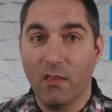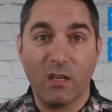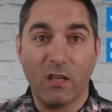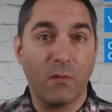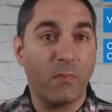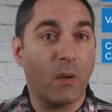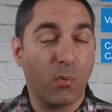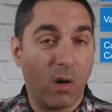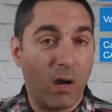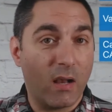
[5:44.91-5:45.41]
they
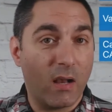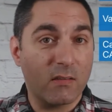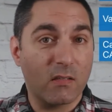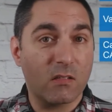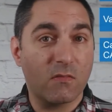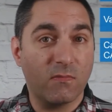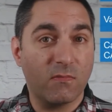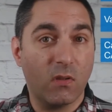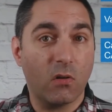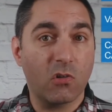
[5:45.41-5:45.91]
can be a
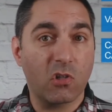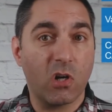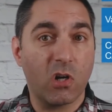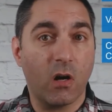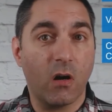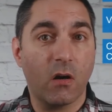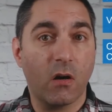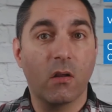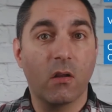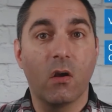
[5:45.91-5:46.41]
process flow
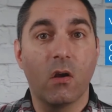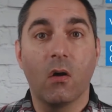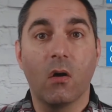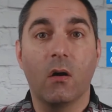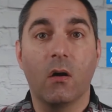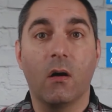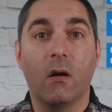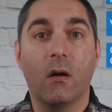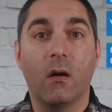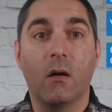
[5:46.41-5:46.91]
chart,
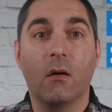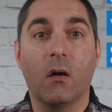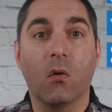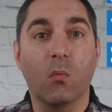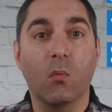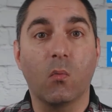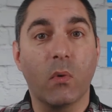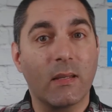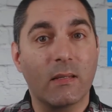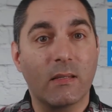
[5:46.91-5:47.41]

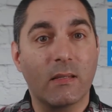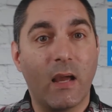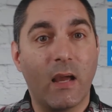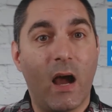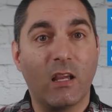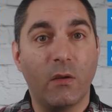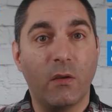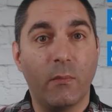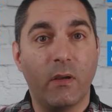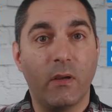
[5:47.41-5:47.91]
a written
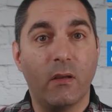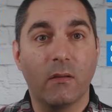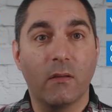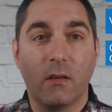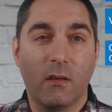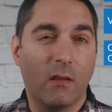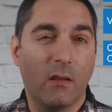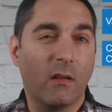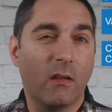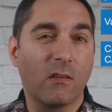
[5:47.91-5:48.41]
document,
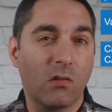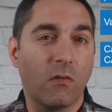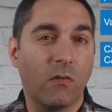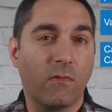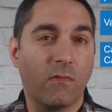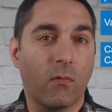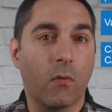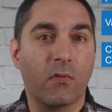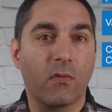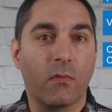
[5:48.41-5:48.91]
and so
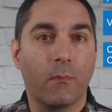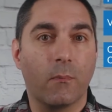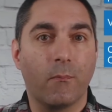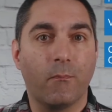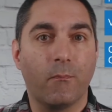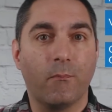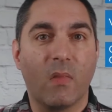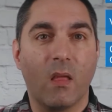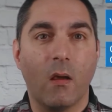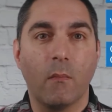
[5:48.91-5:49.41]
forth.
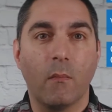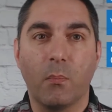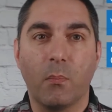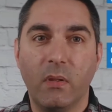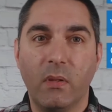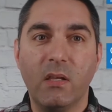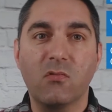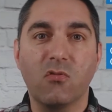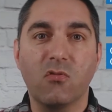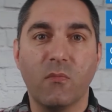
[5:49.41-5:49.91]
But
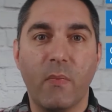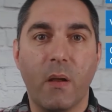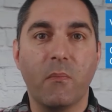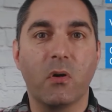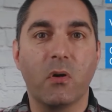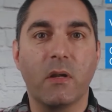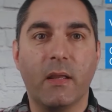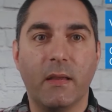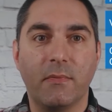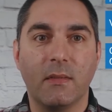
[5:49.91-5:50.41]
please
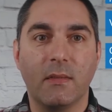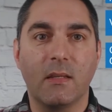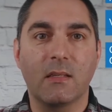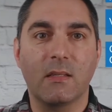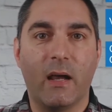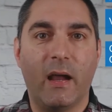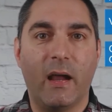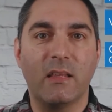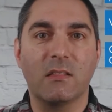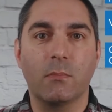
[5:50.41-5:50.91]
remember to get the
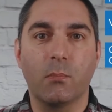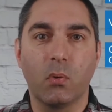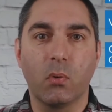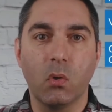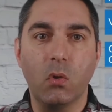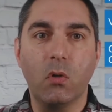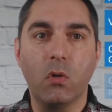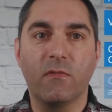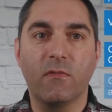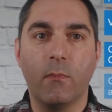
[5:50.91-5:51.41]
designs
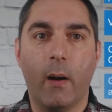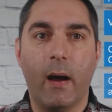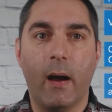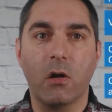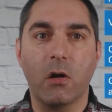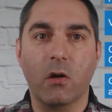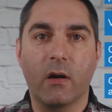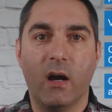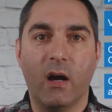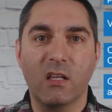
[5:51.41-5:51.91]
approved
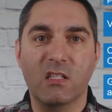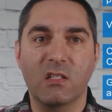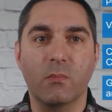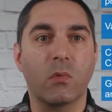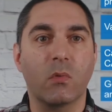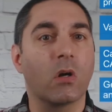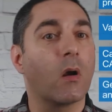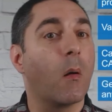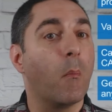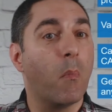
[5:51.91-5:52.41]
by your
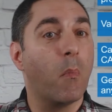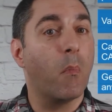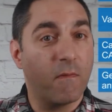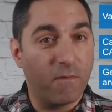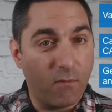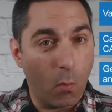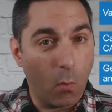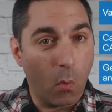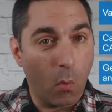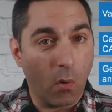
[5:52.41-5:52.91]
customer
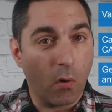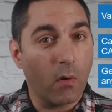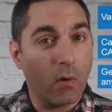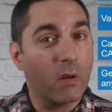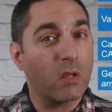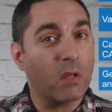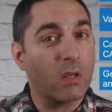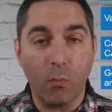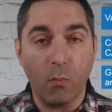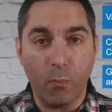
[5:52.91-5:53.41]

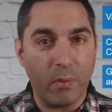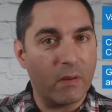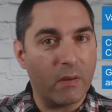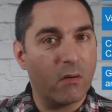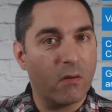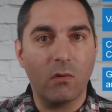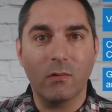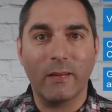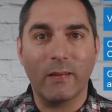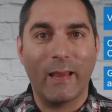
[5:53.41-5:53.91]
before you
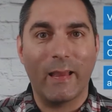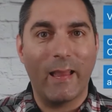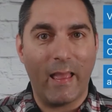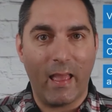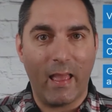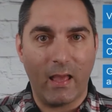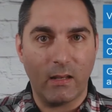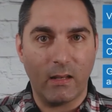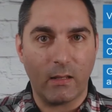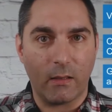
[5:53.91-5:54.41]
build
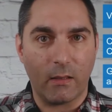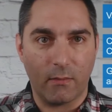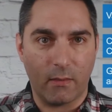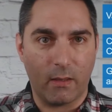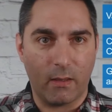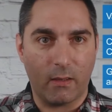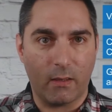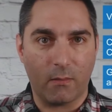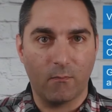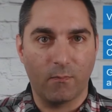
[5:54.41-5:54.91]

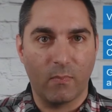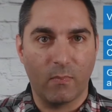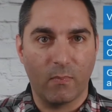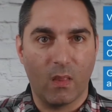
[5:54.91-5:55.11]
anything,